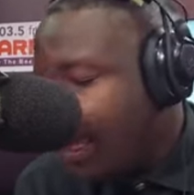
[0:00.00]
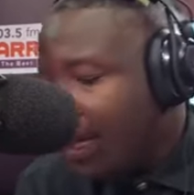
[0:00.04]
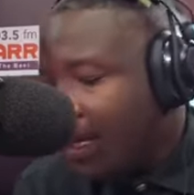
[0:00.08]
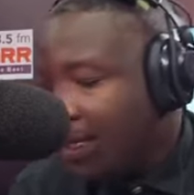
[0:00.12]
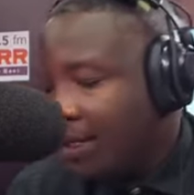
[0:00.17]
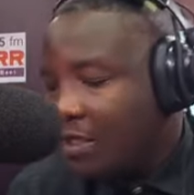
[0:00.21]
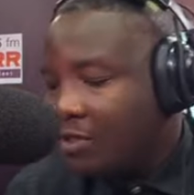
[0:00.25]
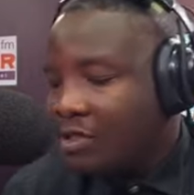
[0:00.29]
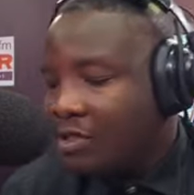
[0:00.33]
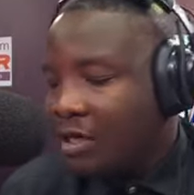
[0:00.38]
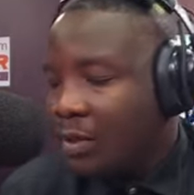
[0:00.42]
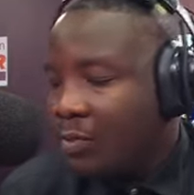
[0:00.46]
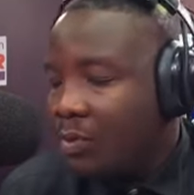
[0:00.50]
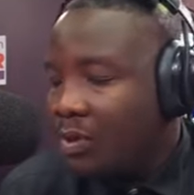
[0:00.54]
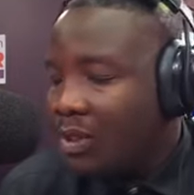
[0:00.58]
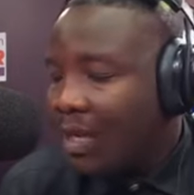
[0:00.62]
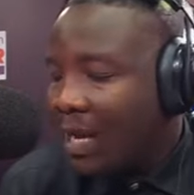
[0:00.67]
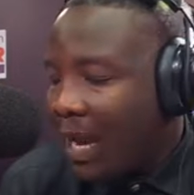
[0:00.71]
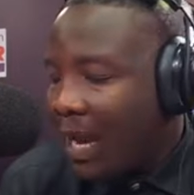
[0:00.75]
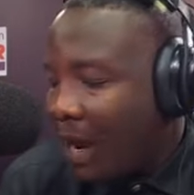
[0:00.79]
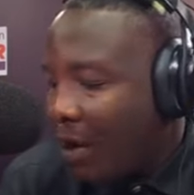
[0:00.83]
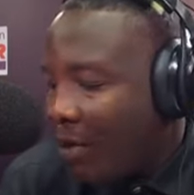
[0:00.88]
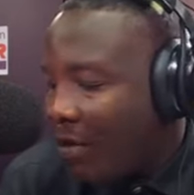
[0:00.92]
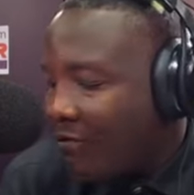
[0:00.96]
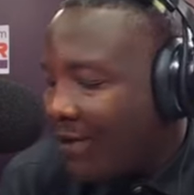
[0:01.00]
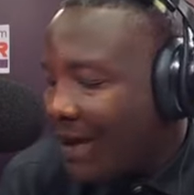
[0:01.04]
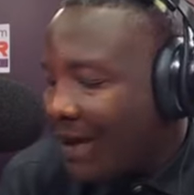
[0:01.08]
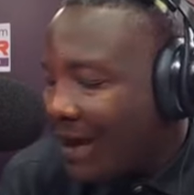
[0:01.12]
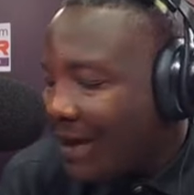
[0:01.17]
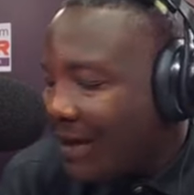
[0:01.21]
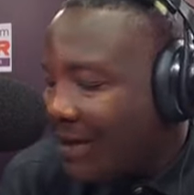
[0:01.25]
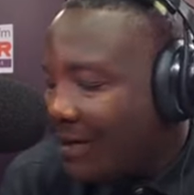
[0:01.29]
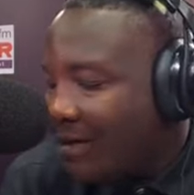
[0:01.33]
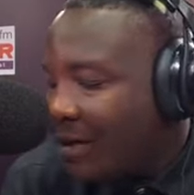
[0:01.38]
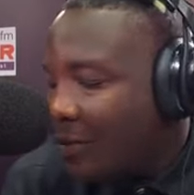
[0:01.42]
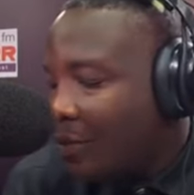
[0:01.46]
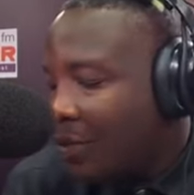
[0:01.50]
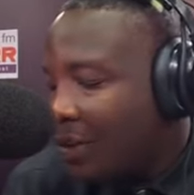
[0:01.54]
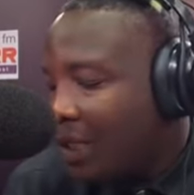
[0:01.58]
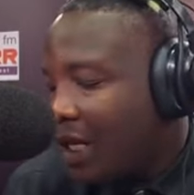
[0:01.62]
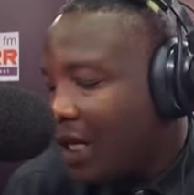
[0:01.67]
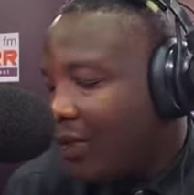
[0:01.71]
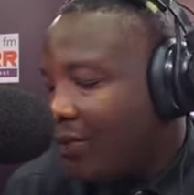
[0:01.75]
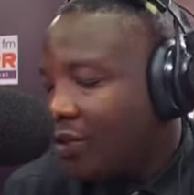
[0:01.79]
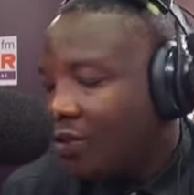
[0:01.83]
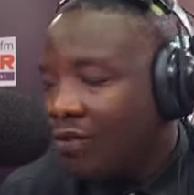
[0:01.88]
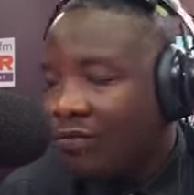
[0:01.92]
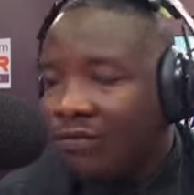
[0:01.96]
The tribunal, however, agreed with the
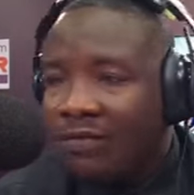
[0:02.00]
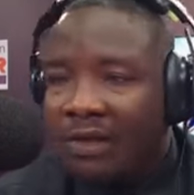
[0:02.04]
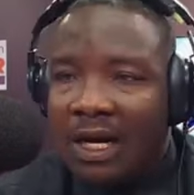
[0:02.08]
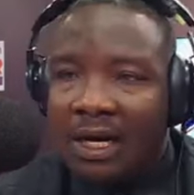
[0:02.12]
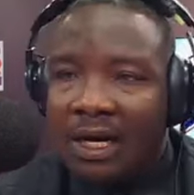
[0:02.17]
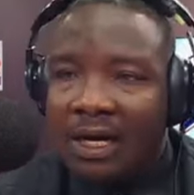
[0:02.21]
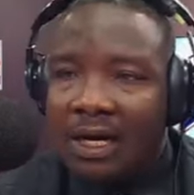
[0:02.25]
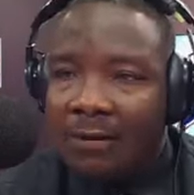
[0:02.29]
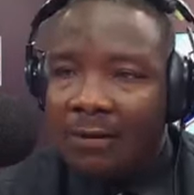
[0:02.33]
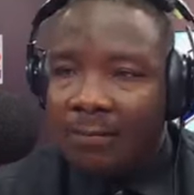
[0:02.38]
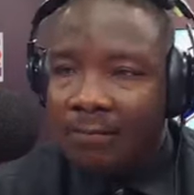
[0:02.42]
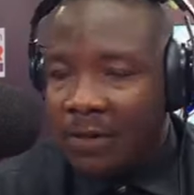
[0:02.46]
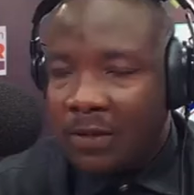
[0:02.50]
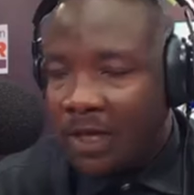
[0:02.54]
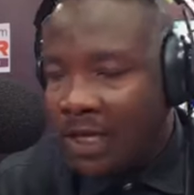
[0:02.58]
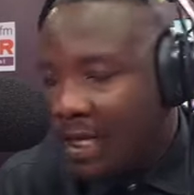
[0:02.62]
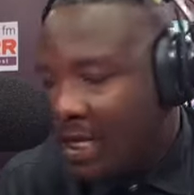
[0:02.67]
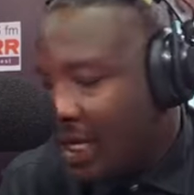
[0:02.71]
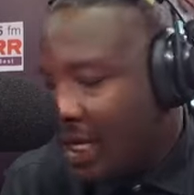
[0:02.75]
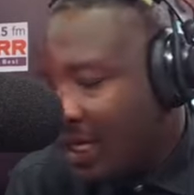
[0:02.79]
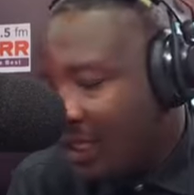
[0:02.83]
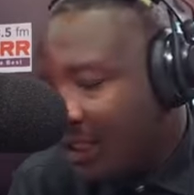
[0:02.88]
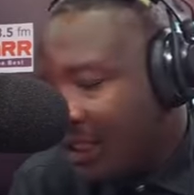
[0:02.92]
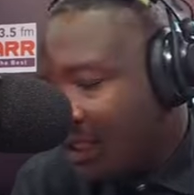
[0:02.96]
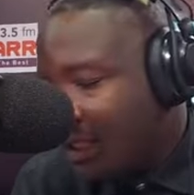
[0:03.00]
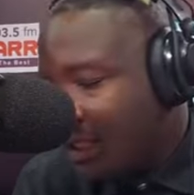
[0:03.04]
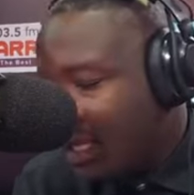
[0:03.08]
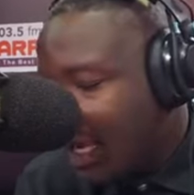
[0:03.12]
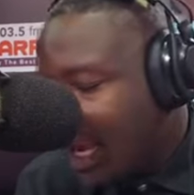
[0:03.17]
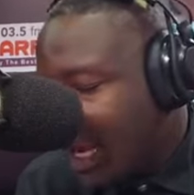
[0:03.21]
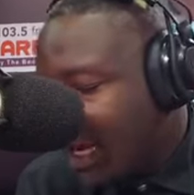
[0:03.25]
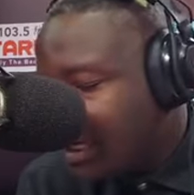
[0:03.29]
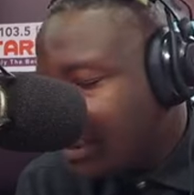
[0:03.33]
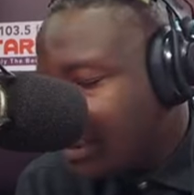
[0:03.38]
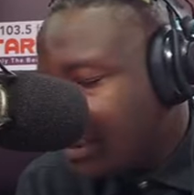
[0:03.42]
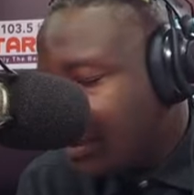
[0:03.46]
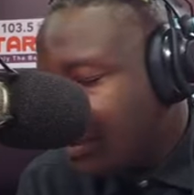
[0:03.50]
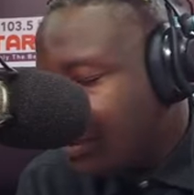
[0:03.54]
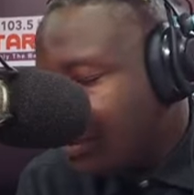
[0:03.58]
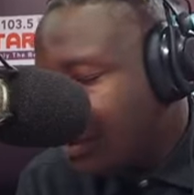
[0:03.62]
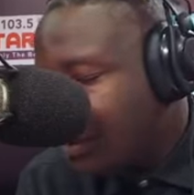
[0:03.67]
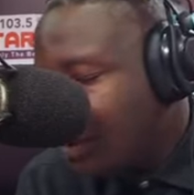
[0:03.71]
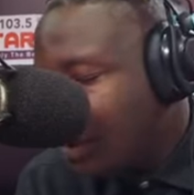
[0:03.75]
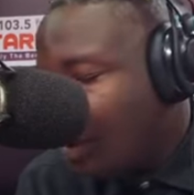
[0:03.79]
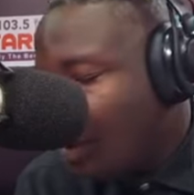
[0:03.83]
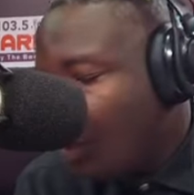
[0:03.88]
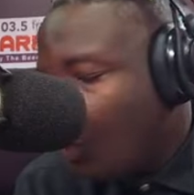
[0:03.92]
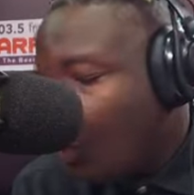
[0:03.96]
government of Ghana that the action
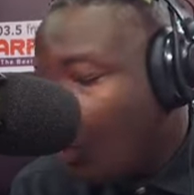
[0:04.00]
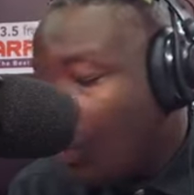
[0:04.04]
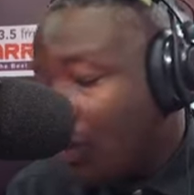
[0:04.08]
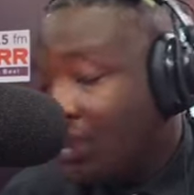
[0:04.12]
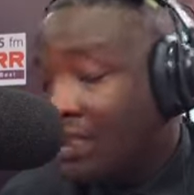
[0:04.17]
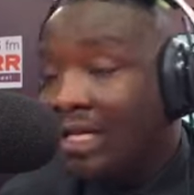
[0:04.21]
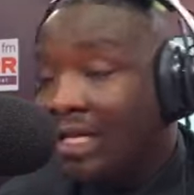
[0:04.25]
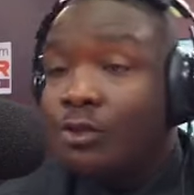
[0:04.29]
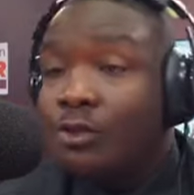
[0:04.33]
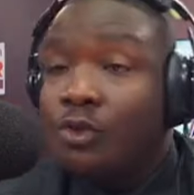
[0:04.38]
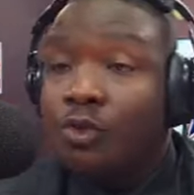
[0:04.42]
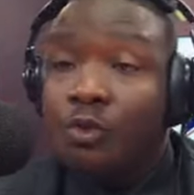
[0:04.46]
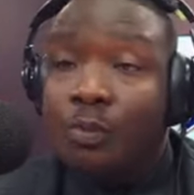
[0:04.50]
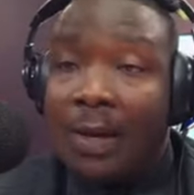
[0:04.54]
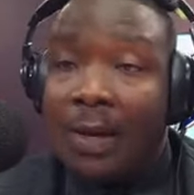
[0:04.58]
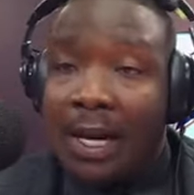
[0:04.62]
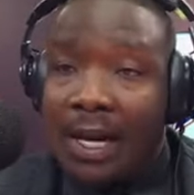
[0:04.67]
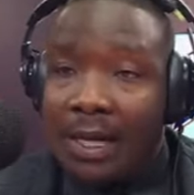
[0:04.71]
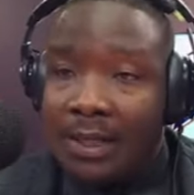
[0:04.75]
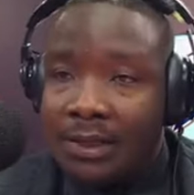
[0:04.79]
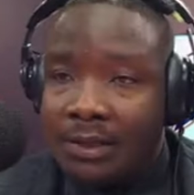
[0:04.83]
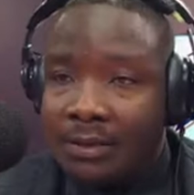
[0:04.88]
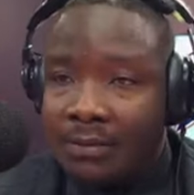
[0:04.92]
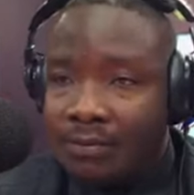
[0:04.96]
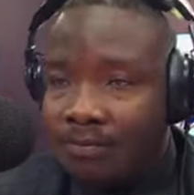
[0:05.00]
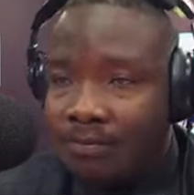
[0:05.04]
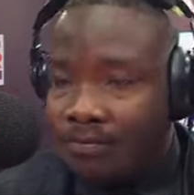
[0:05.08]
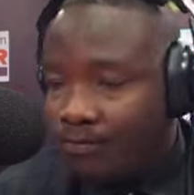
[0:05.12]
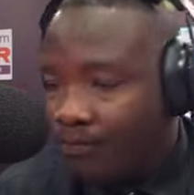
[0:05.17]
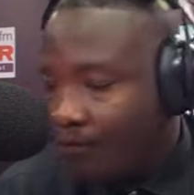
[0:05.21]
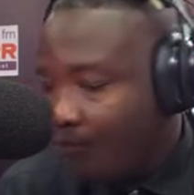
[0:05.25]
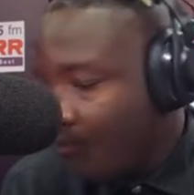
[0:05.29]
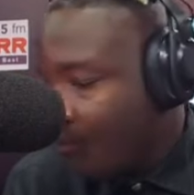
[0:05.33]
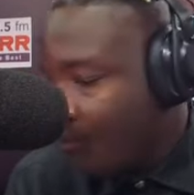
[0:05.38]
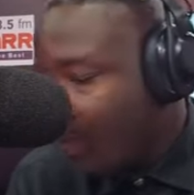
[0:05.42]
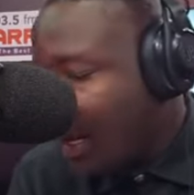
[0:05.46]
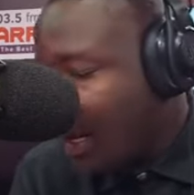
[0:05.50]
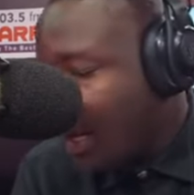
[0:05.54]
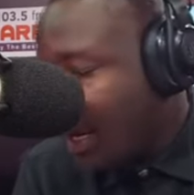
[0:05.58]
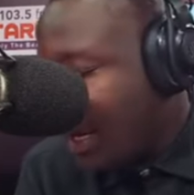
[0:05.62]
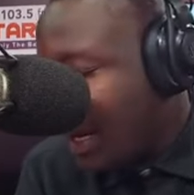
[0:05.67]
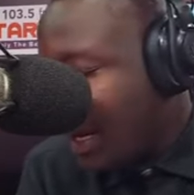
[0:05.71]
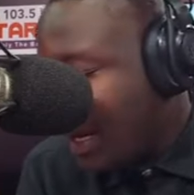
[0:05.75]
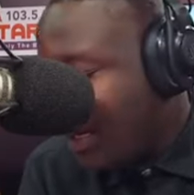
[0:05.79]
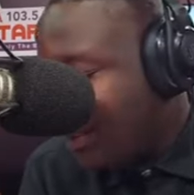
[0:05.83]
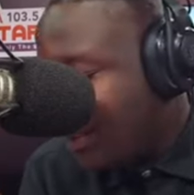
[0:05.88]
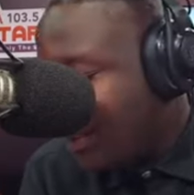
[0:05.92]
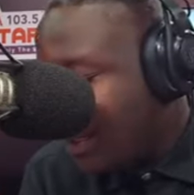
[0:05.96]
was statute barred
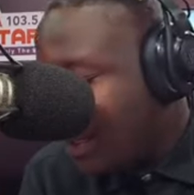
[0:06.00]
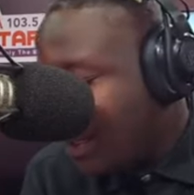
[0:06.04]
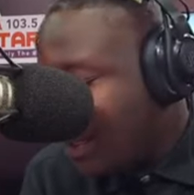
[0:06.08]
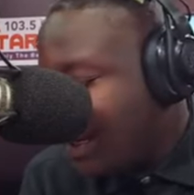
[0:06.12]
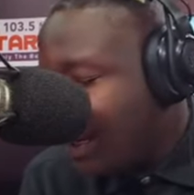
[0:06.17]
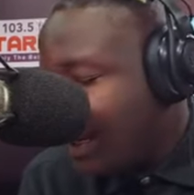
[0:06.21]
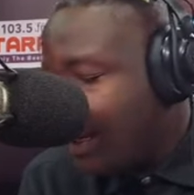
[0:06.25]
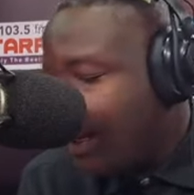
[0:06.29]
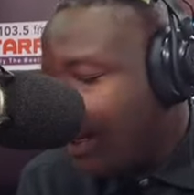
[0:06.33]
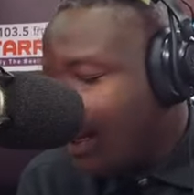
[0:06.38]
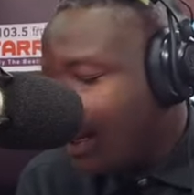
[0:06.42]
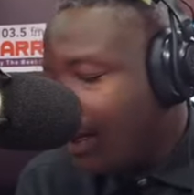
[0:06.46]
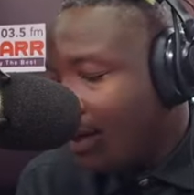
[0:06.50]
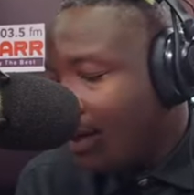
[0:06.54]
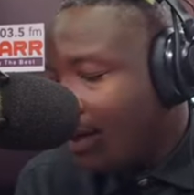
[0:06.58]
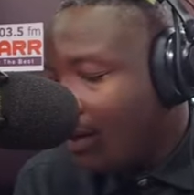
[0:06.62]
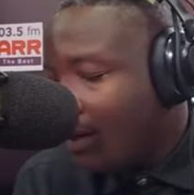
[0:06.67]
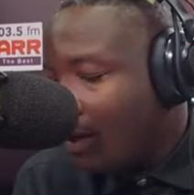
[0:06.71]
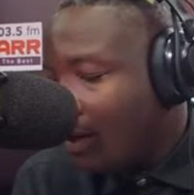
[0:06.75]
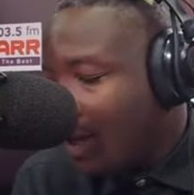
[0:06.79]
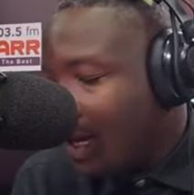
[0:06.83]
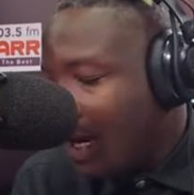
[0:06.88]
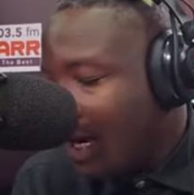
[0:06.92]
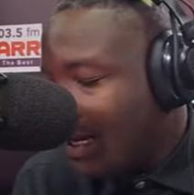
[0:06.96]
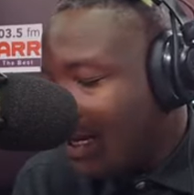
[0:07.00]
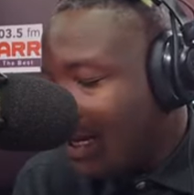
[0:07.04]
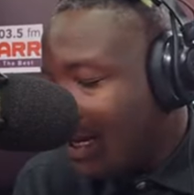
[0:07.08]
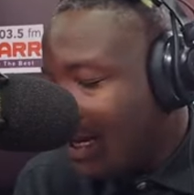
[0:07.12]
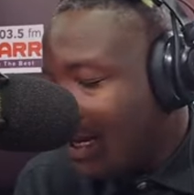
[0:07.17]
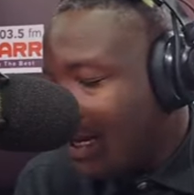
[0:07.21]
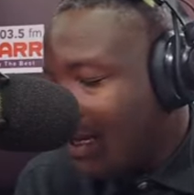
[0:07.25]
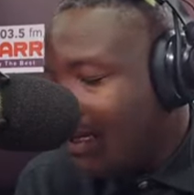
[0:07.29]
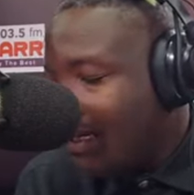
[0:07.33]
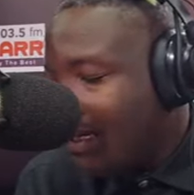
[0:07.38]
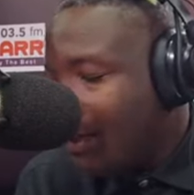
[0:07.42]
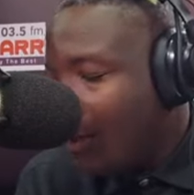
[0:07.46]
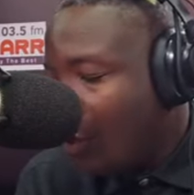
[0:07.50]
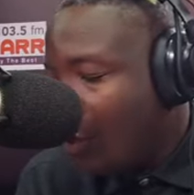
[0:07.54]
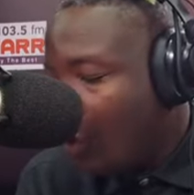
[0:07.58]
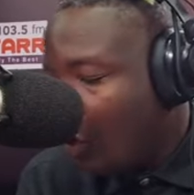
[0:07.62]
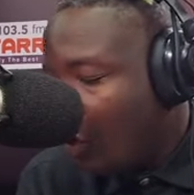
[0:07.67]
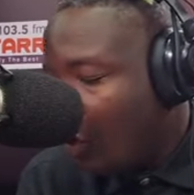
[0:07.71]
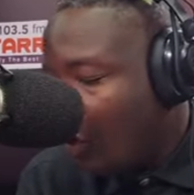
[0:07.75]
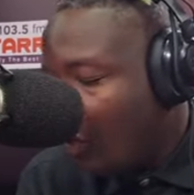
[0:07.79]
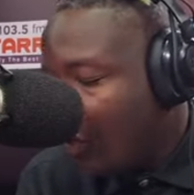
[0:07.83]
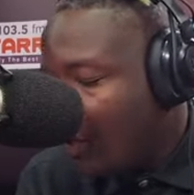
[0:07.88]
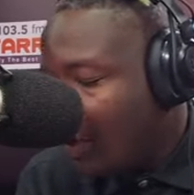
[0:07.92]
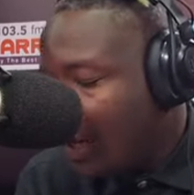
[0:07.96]
under Ghana under Ghanaian
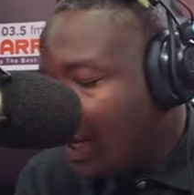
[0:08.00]
law,